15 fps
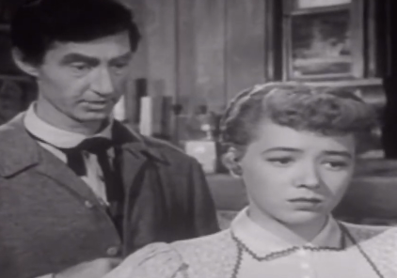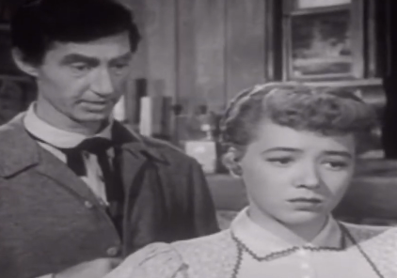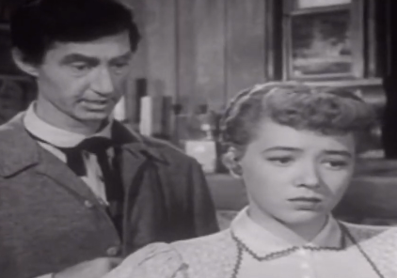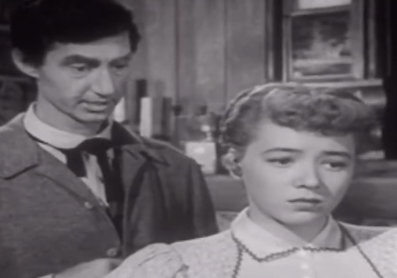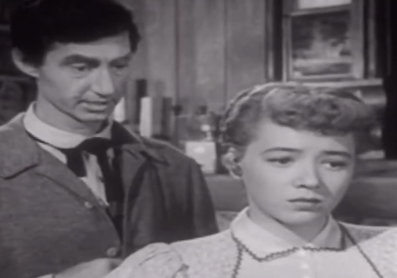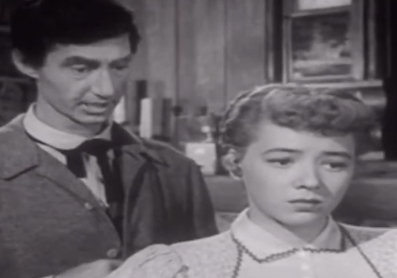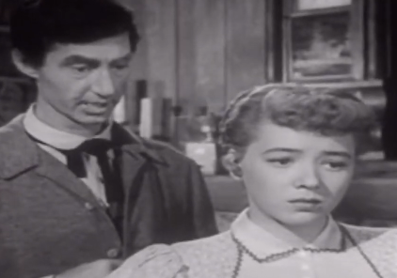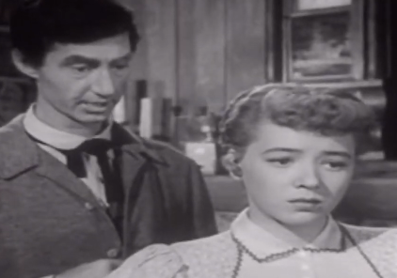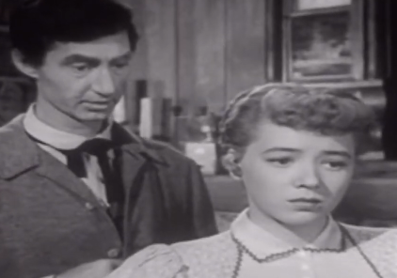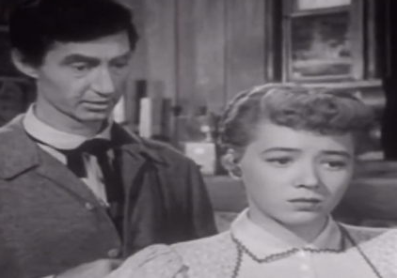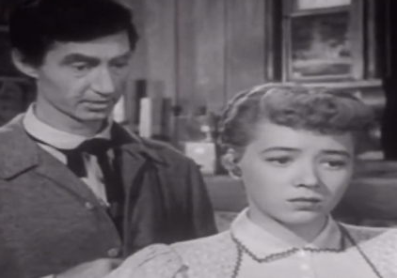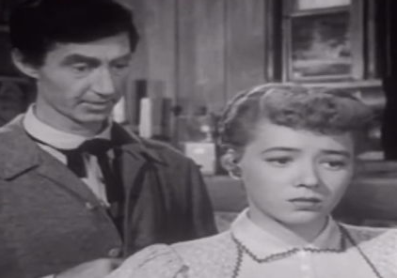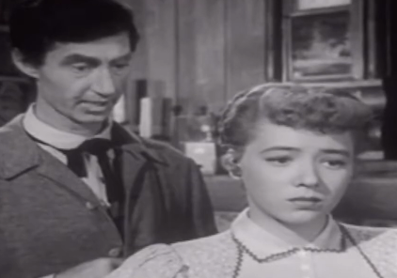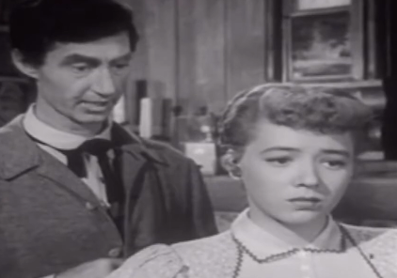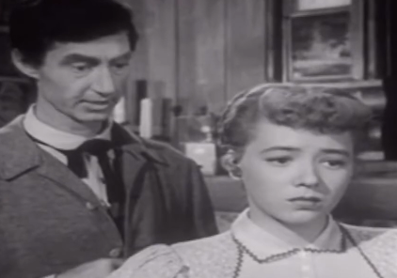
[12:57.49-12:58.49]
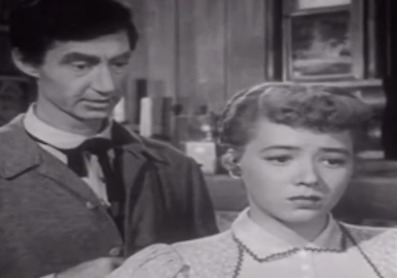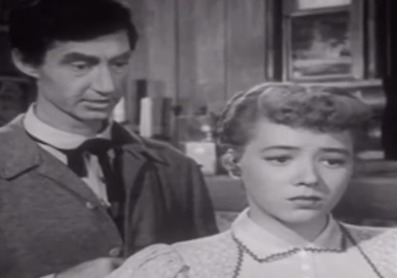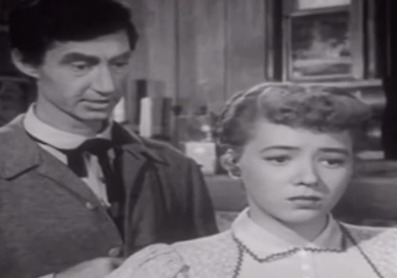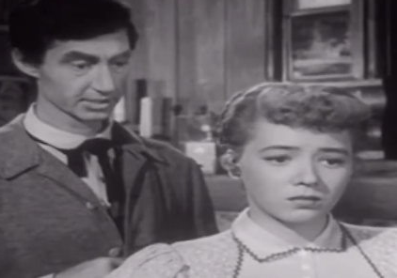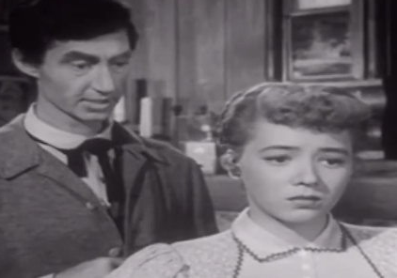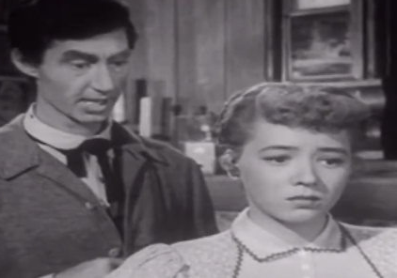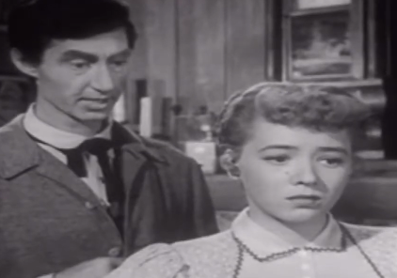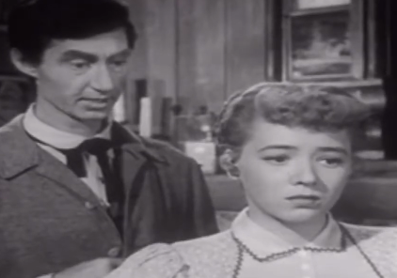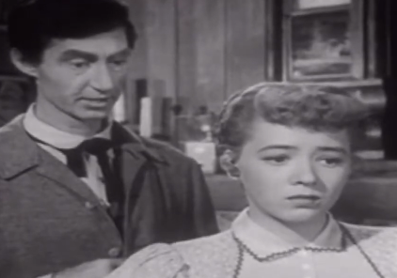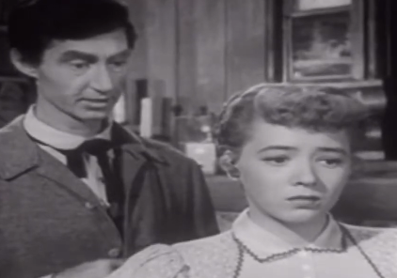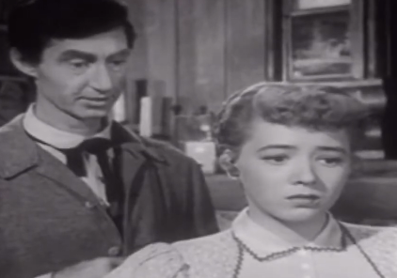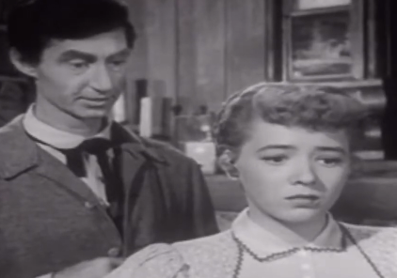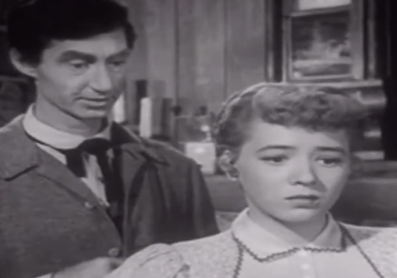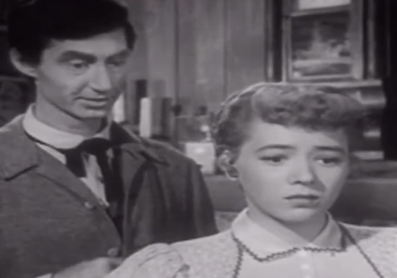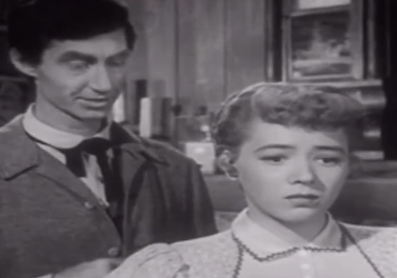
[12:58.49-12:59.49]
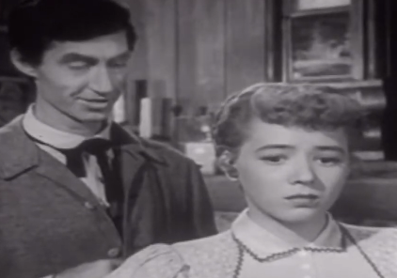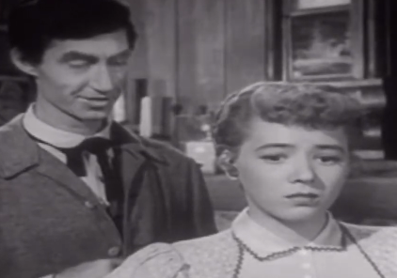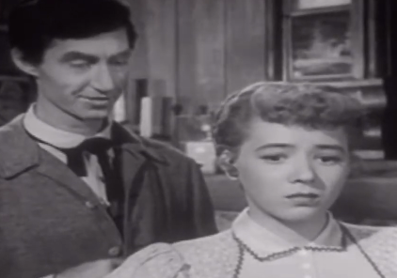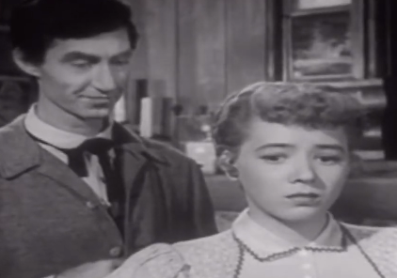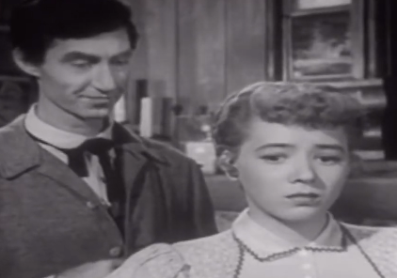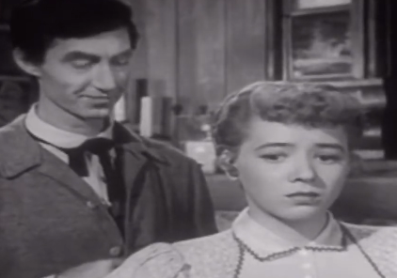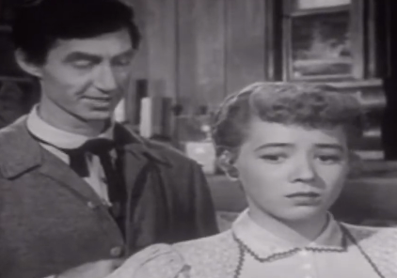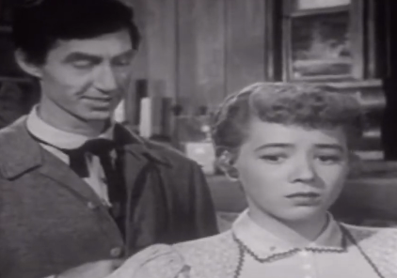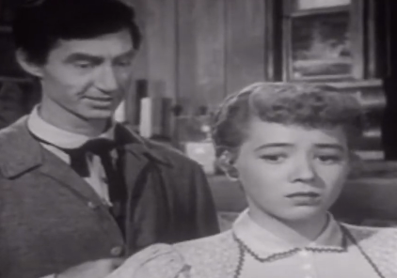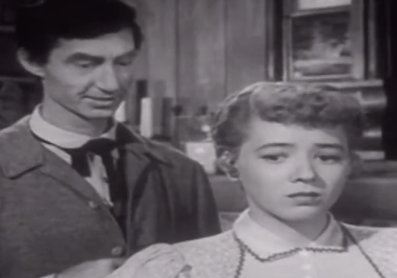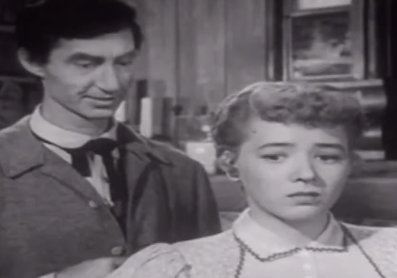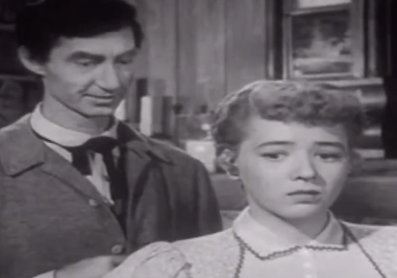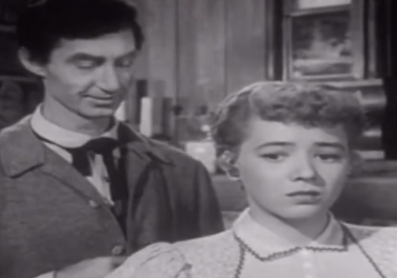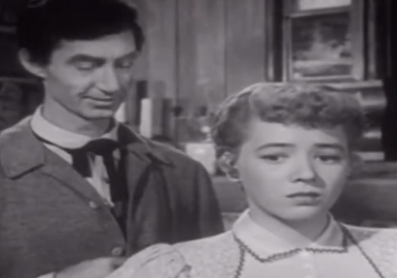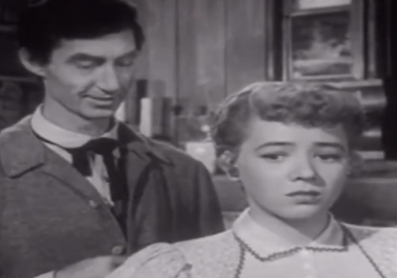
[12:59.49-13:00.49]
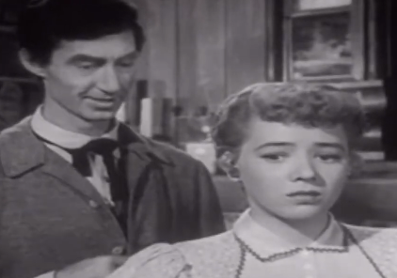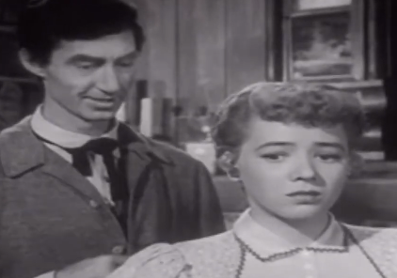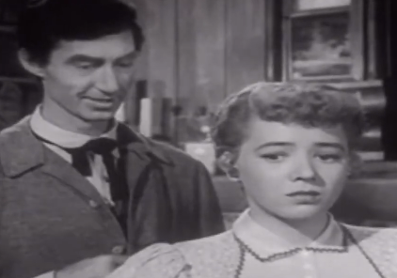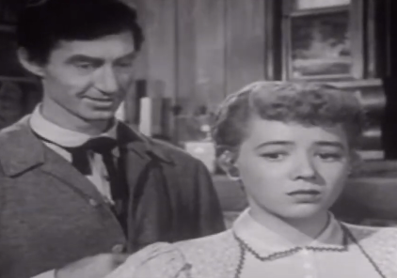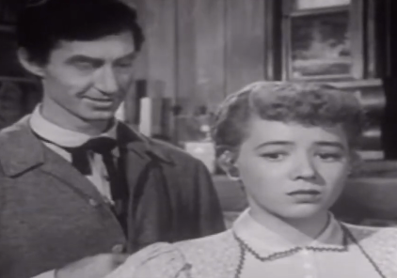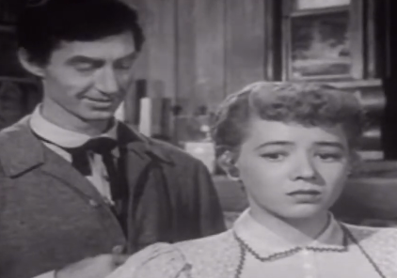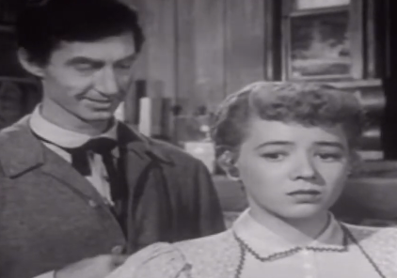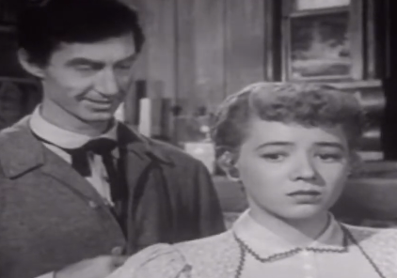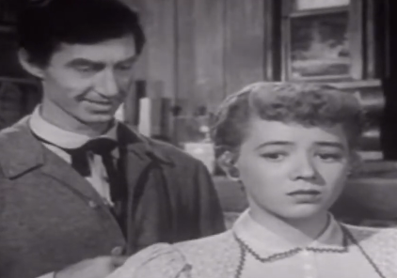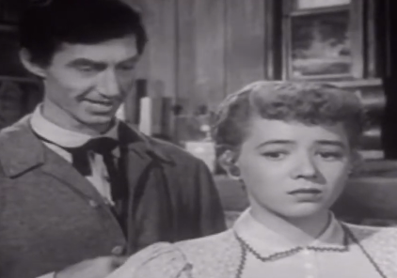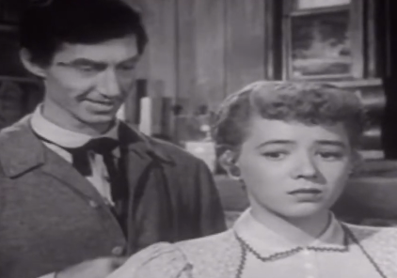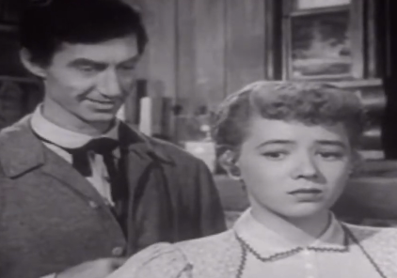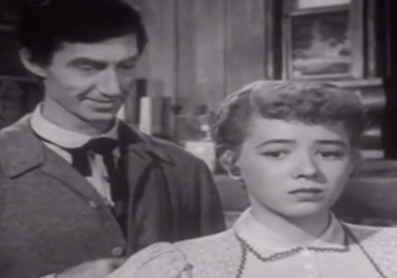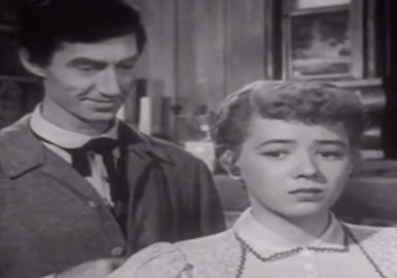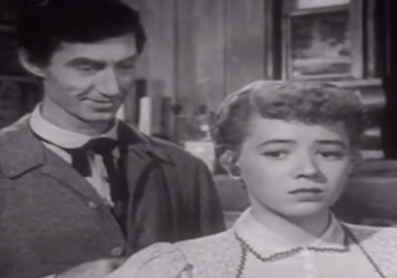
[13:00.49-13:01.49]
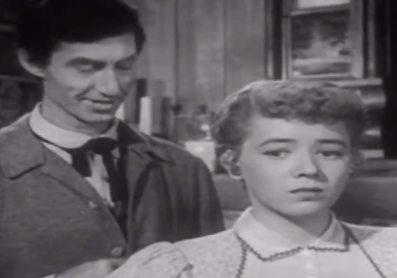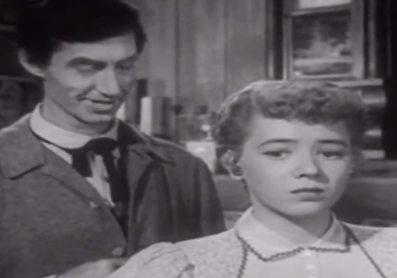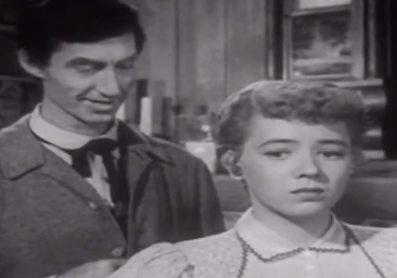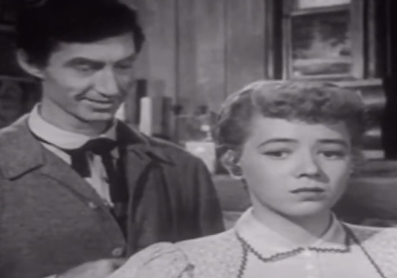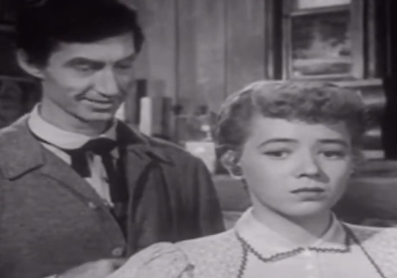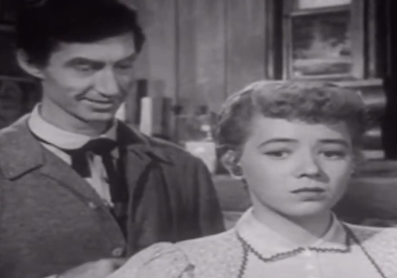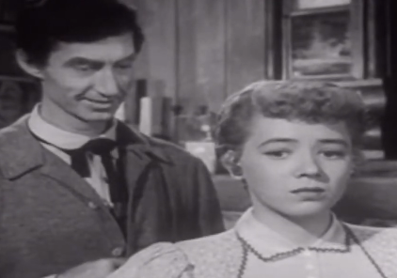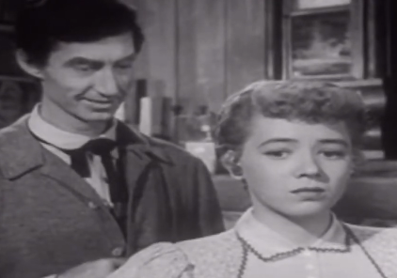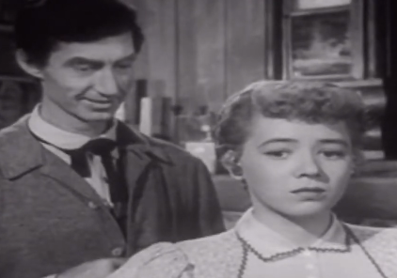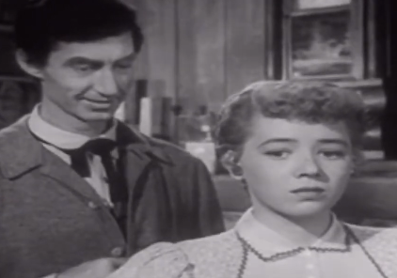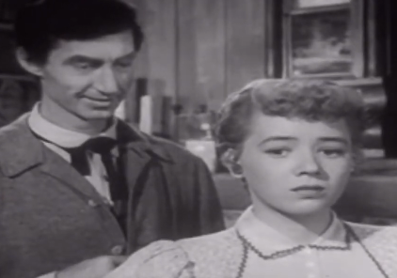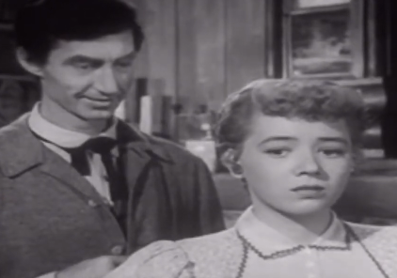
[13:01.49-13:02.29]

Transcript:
Speaker 1: Places like the debating society and the song fests and the dancing parties.